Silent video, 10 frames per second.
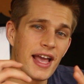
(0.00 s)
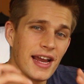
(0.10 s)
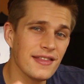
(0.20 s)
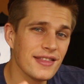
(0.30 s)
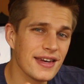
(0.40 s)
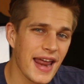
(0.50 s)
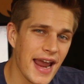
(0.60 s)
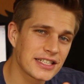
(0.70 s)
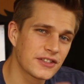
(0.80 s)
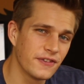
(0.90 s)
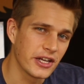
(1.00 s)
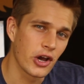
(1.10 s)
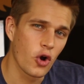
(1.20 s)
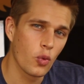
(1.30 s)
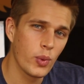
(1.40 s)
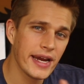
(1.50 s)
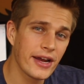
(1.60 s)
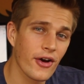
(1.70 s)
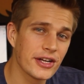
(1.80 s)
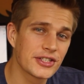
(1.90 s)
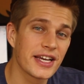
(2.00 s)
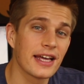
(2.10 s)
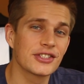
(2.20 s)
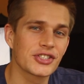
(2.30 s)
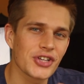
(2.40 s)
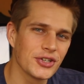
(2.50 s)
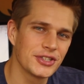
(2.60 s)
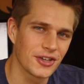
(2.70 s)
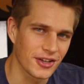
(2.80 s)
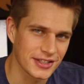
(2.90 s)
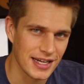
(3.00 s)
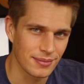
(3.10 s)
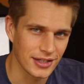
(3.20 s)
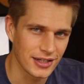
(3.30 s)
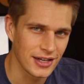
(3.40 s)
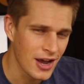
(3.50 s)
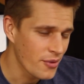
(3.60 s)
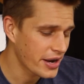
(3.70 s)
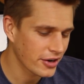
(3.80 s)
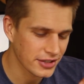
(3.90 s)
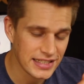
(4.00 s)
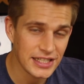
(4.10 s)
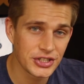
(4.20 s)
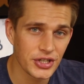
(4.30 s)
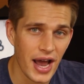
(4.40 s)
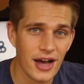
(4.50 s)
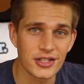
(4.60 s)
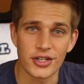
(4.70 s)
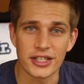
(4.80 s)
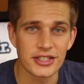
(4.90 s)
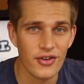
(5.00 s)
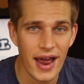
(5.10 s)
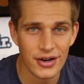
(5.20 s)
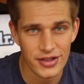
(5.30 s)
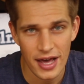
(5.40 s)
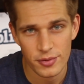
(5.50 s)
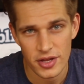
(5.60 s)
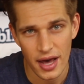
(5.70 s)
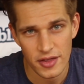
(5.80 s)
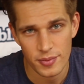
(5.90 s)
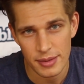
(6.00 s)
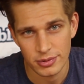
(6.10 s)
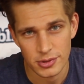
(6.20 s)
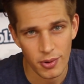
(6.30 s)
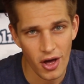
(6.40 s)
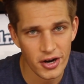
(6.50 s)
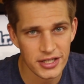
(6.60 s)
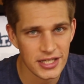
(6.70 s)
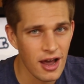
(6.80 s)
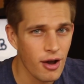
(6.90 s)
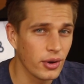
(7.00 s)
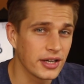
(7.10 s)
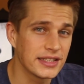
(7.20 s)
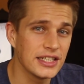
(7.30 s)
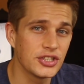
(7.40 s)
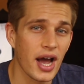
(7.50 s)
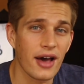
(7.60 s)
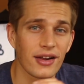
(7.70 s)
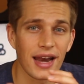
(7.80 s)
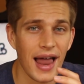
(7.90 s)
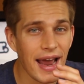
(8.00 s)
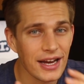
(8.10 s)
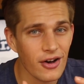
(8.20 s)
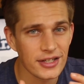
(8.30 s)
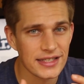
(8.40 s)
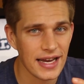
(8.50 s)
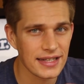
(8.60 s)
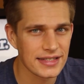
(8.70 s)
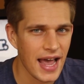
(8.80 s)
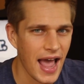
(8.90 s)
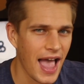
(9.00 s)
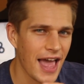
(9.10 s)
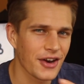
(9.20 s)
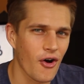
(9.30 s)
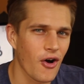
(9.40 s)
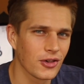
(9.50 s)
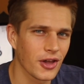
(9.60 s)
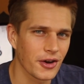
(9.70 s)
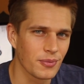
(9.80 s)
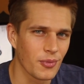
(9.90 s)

In the next video, we're going to get social on Tumblr. We're going to teach you how to interact with other people's blogs. We're going to teach you how to like content and a whole lot